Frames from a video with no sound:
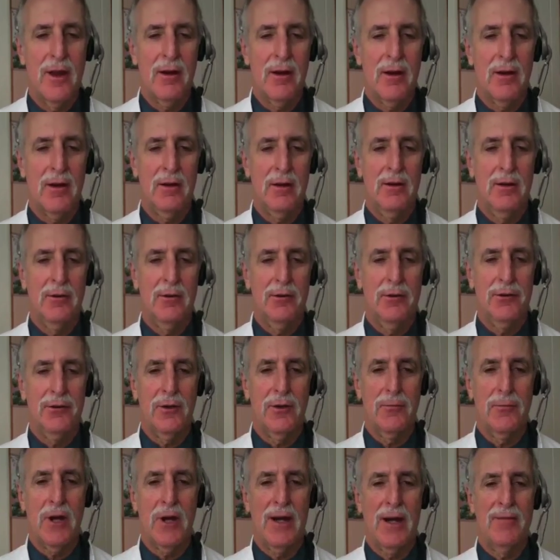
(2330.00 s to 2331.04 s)
Is there
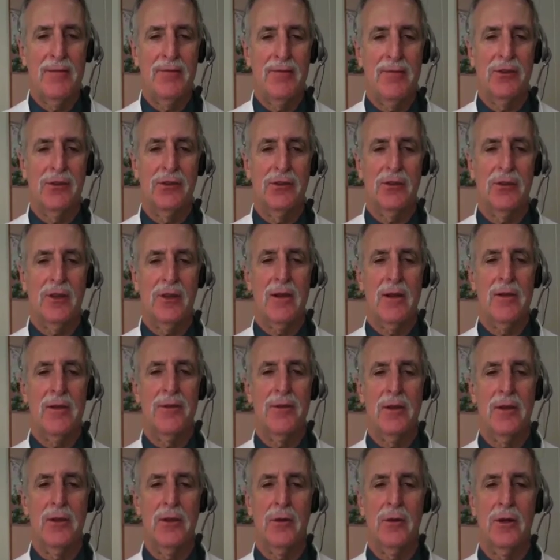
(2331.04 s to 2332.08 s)
some kind of a
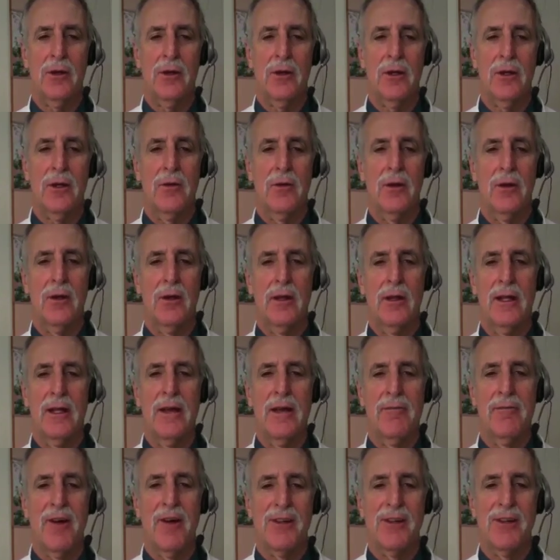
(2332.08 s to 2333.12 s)
scale that you
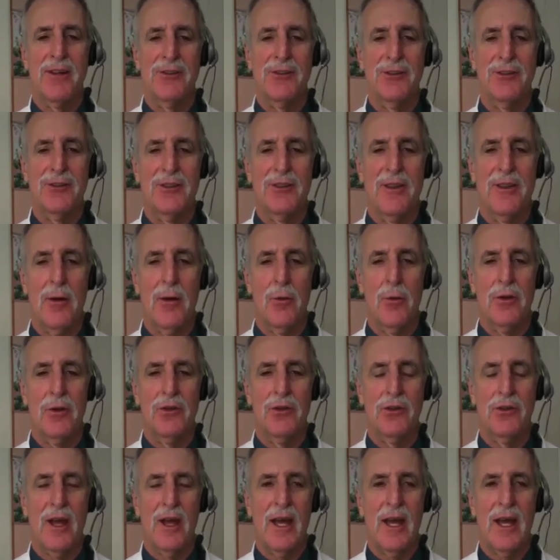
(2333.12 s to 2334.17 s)
can give us
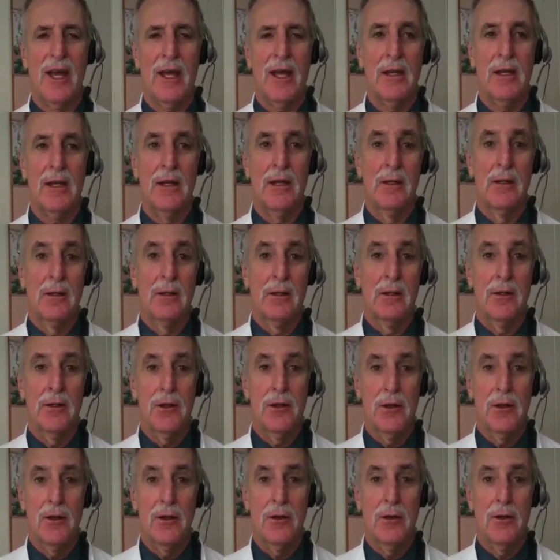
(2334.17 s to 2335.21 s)
that would say?
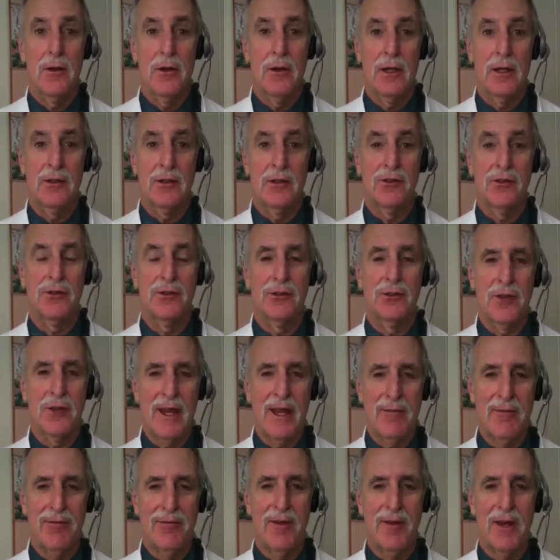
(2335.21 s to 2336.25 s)

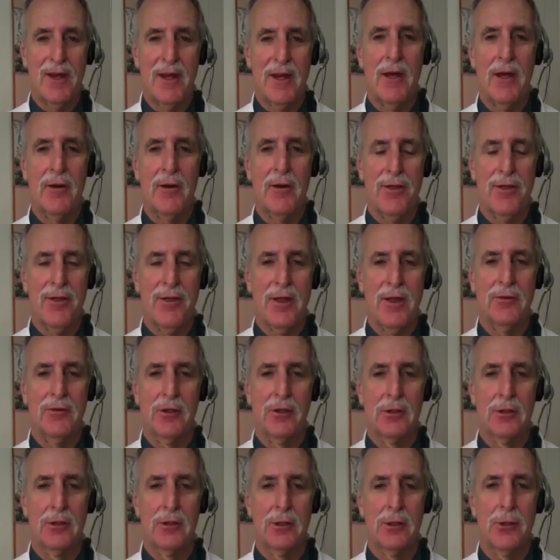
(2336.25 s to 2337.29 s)
it's safe and
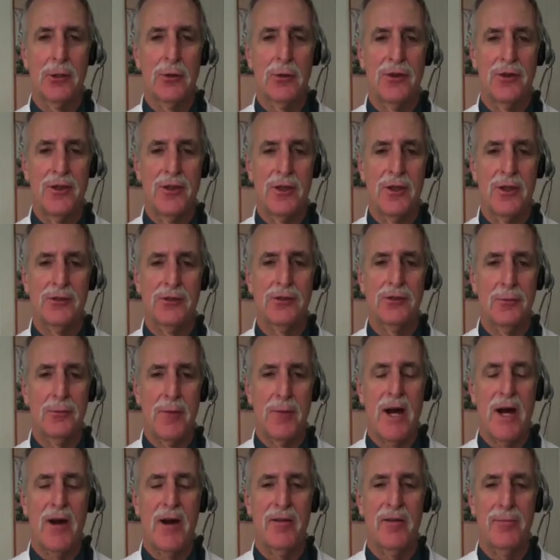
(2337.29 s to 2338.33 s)
healthy to lose
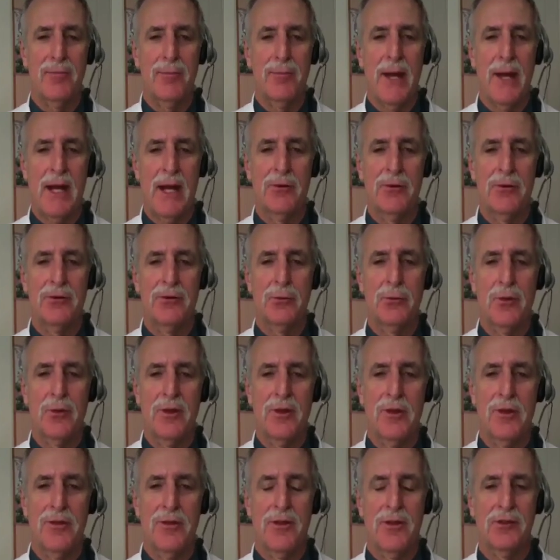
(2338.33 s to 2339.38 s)
this amount of
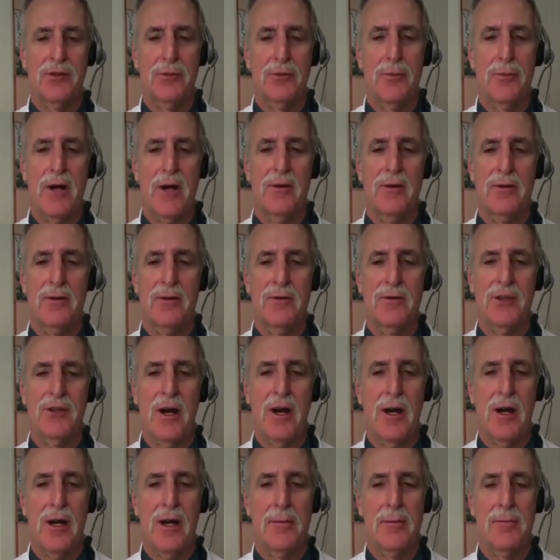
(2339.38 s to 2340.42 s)
pounds within this
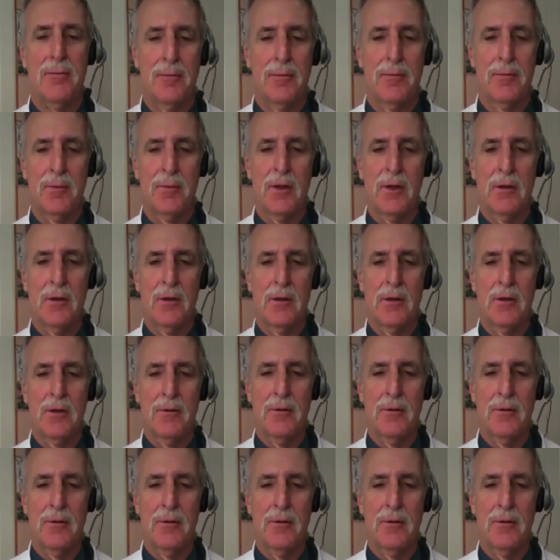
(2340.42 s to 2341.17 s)
amount of time?